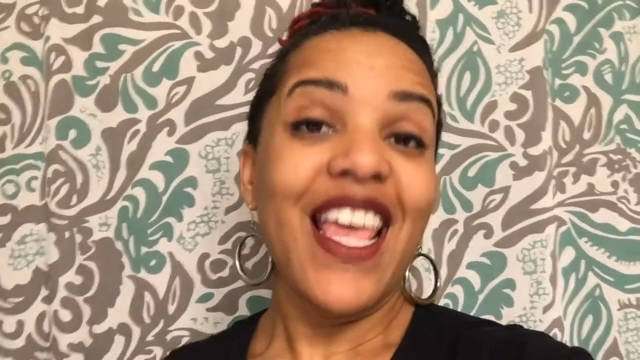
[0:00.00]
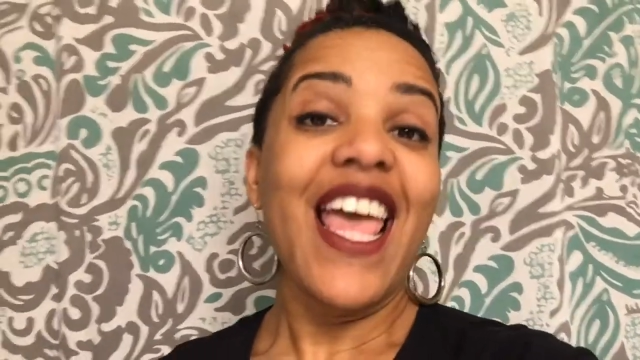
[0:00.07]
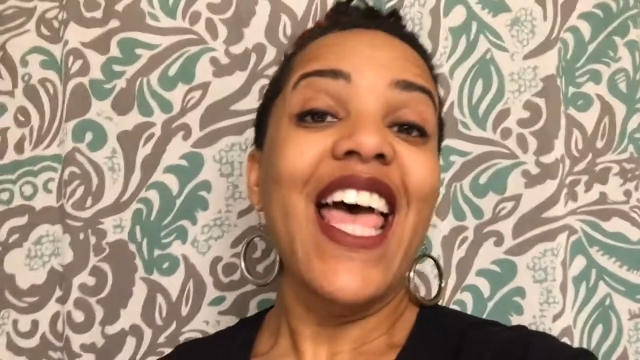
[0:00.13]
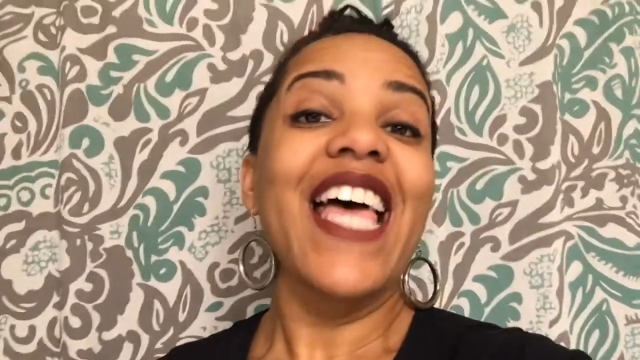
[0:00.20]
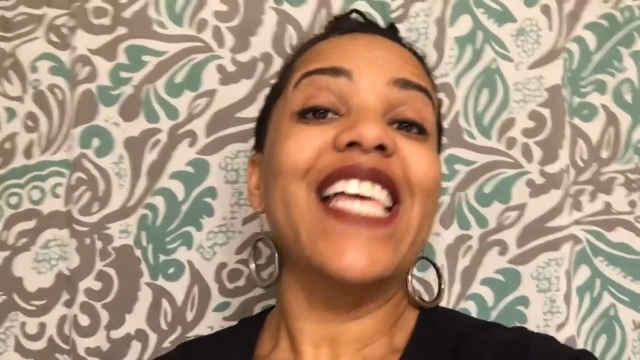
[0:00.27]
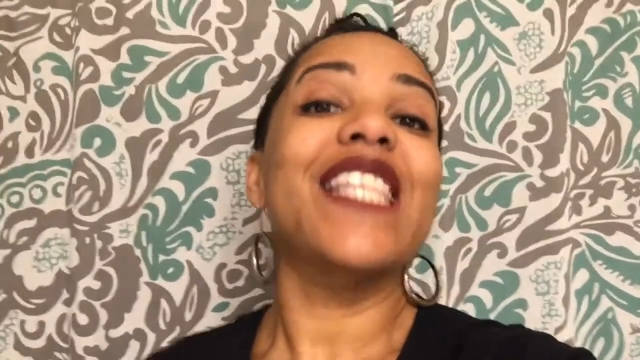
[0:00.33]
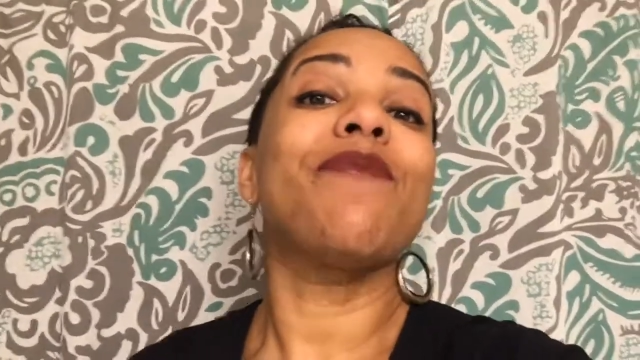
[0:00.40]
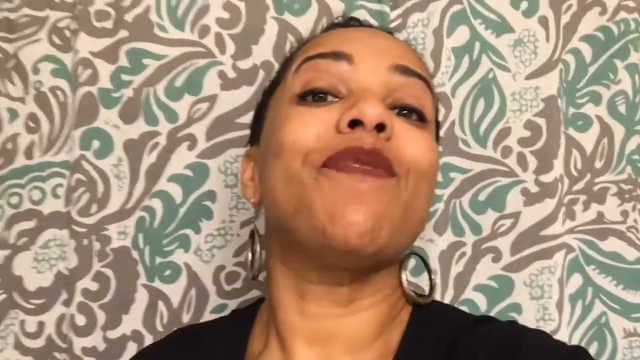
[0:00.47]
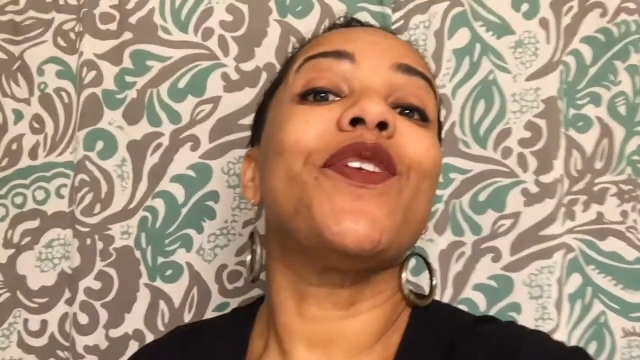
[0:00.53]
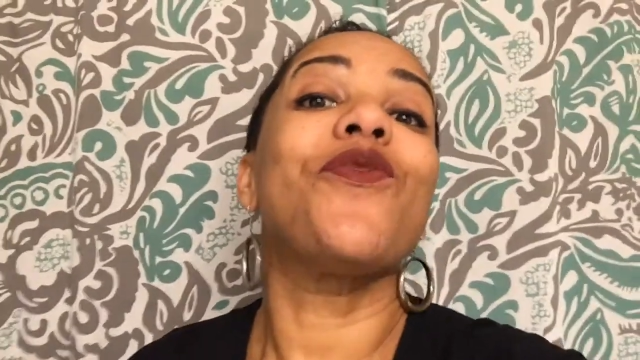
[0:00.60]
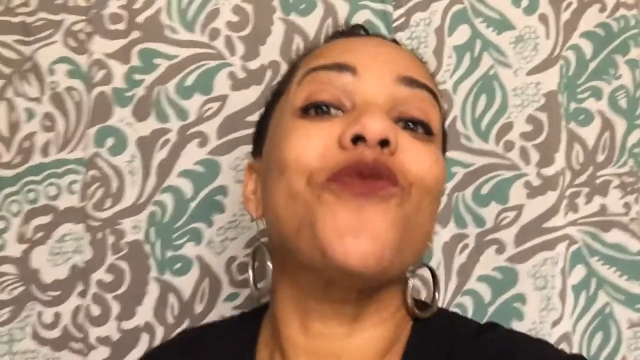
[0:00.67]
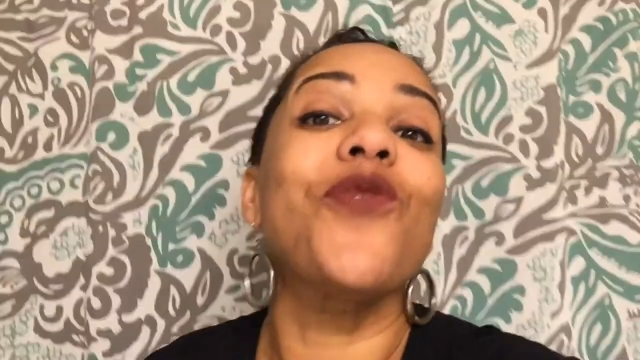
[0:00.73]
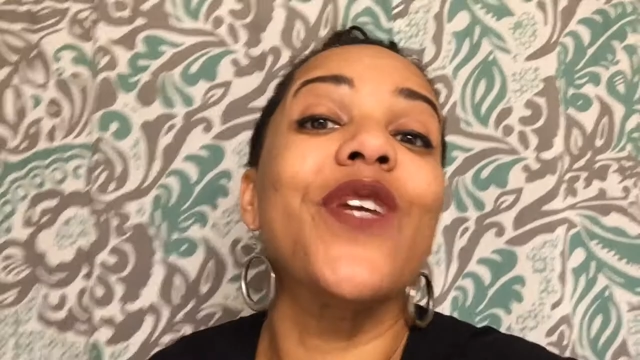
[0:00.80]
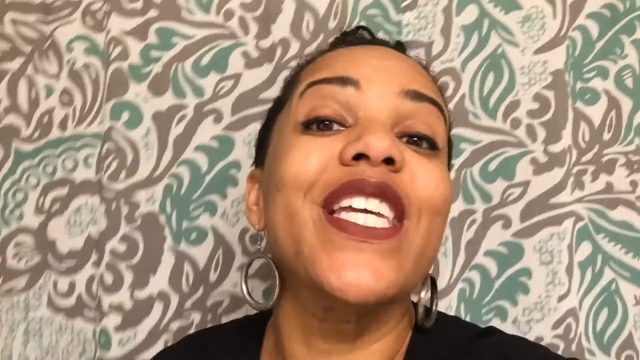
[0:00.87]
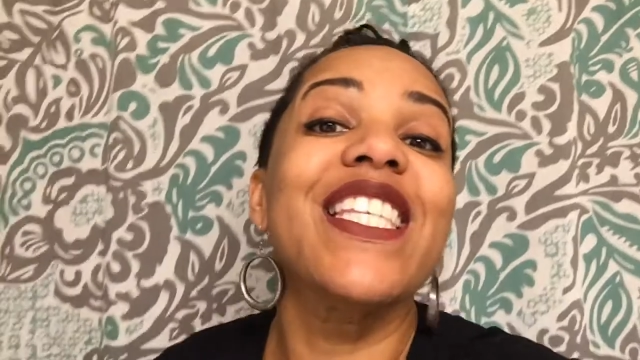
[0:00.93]
has been
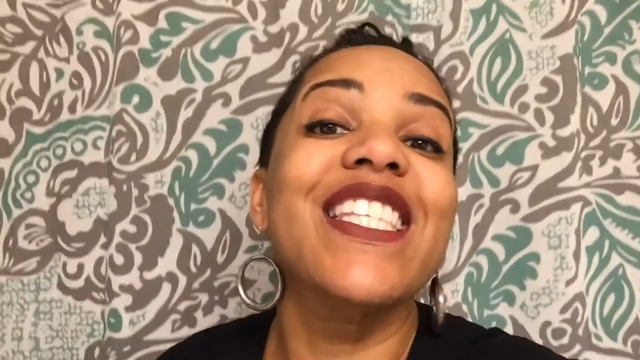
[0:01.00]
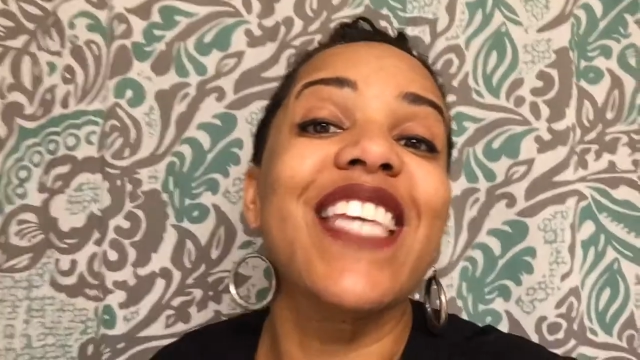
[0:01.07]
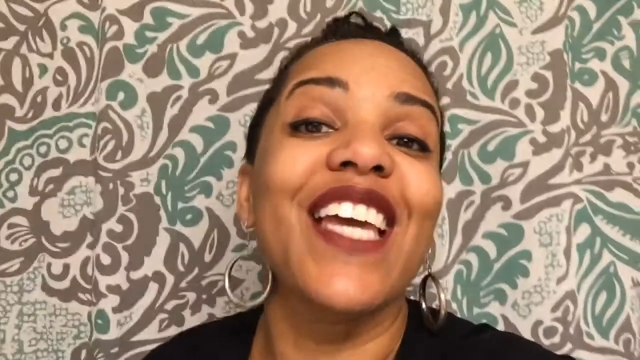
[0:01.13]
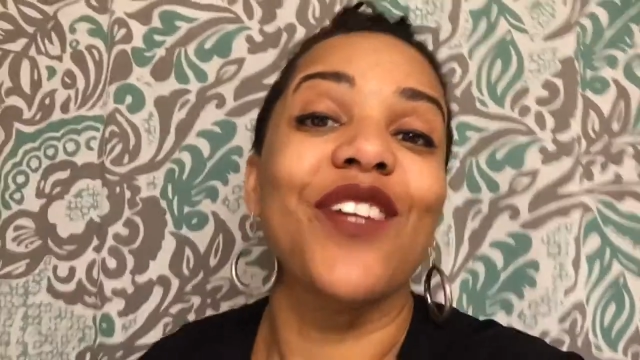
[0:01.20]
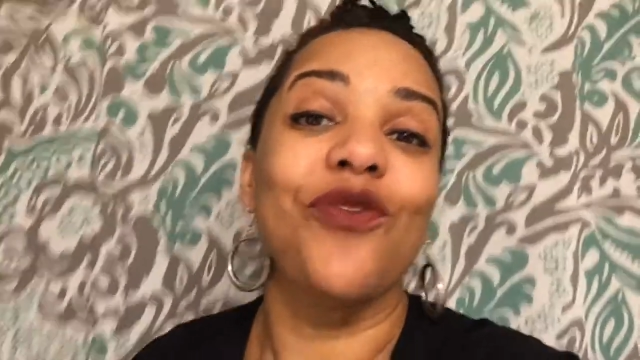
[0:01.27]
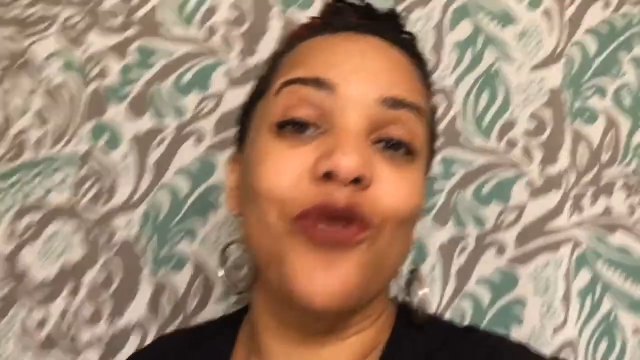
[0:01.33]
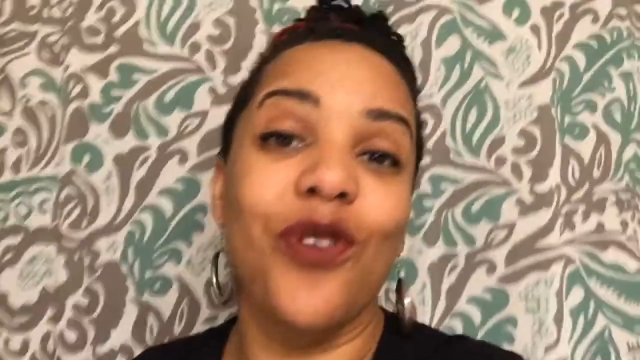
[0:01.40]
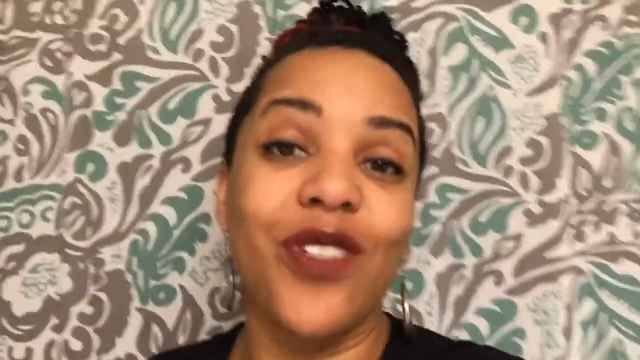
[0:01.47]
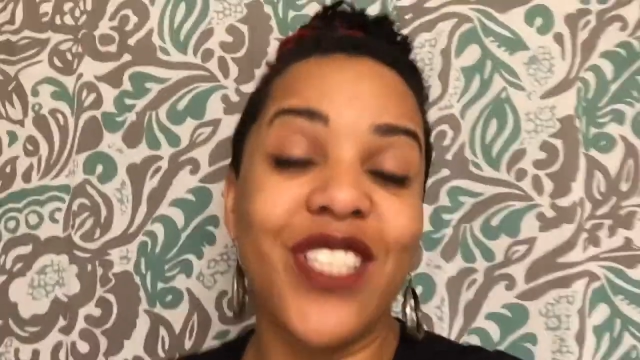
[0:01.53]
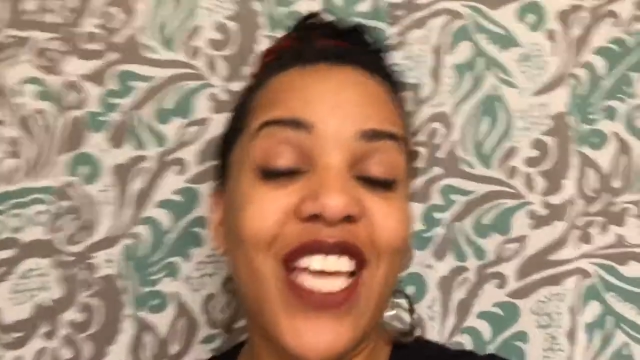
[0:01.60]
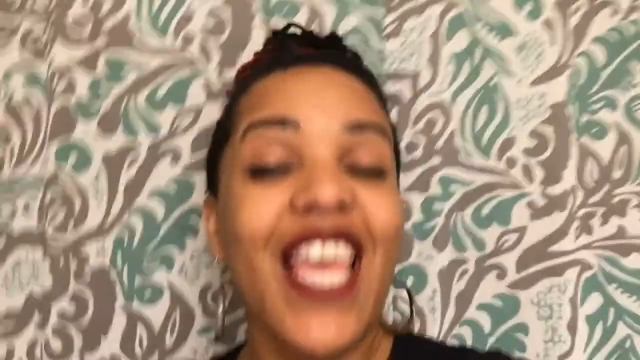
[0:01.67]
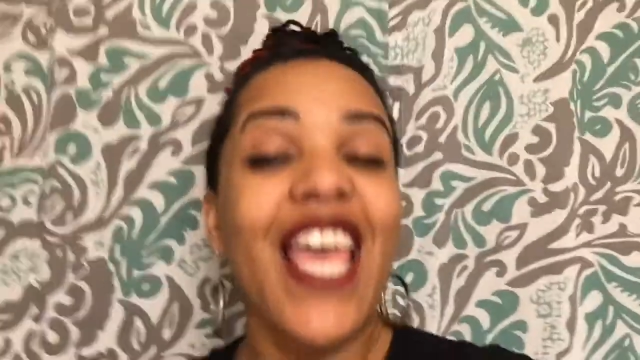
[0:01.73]
rescheduled